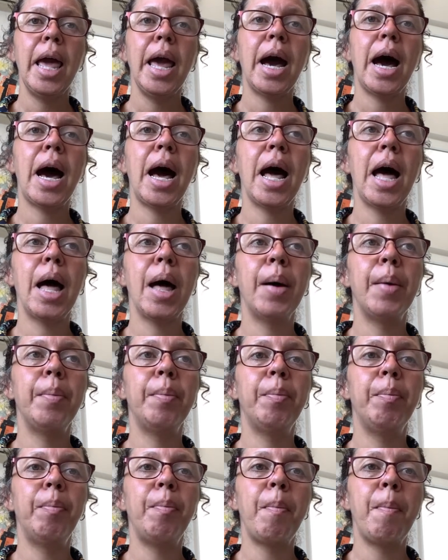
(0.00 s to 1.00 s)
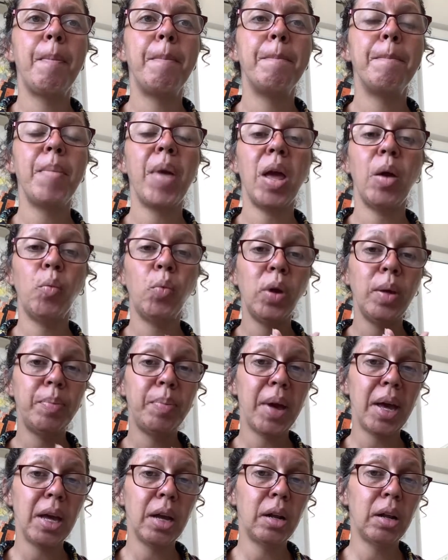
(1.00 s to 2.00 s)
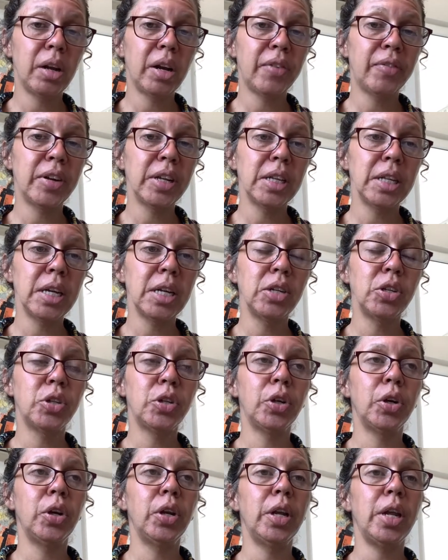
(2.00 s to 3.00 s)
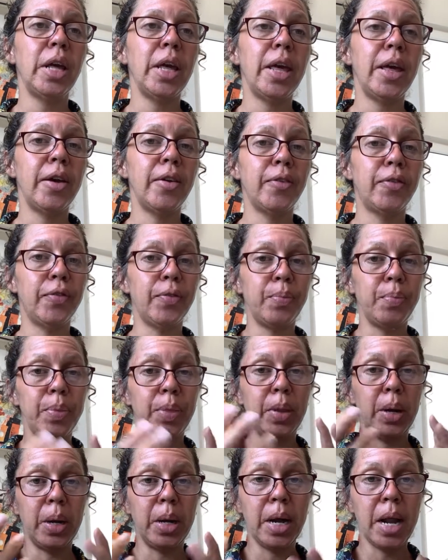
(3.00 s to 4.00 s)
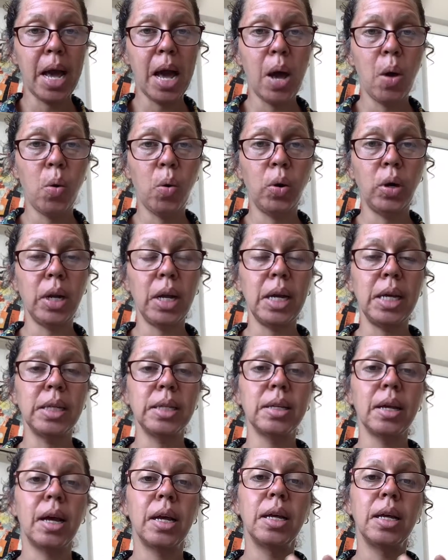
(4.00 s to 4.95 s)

And we pay a lot of attention if the noun is